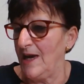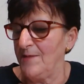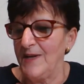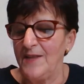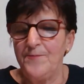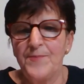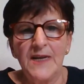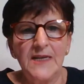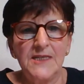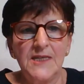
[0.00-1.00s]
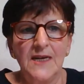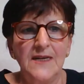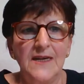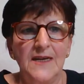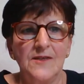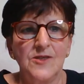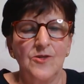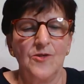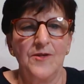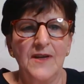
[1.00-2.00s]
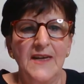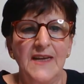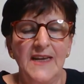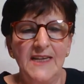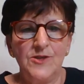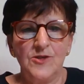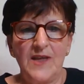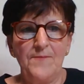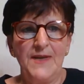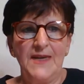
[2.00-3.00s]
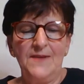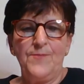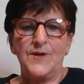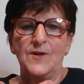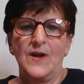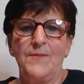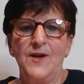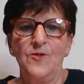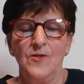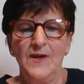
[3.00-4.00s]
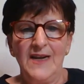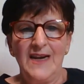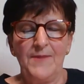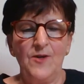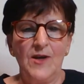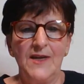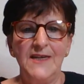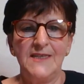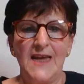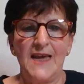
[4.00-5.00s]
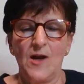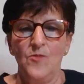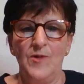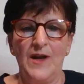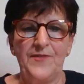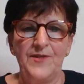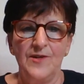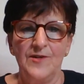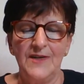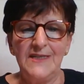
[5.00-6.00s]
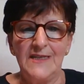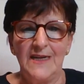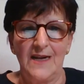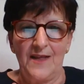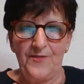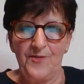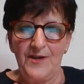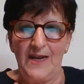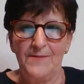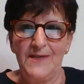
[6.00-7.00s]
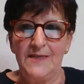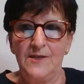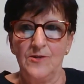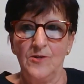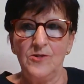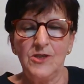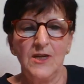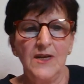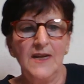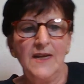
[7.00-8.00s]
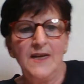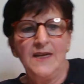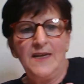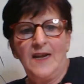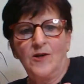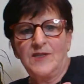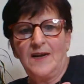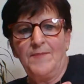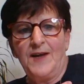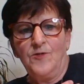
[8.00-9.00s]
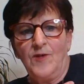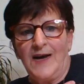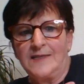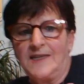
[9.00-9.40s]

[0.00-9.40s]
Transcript: high blood pressure and so on. Esto también, poner la mano aquí si hay acumulaciones en la zona del 22 y la otra mano